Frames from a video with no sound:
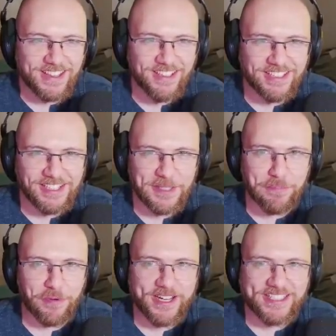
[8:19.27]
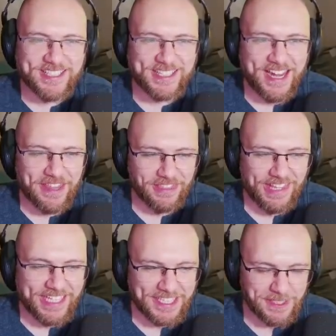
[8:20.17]
Luckily, Brecht is an
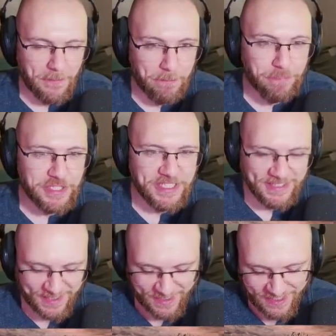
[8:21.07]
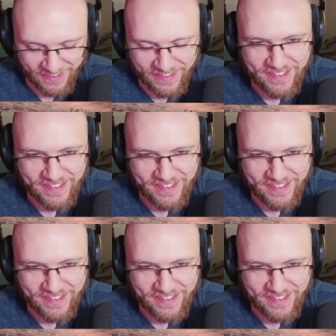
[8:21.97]
athletics beast.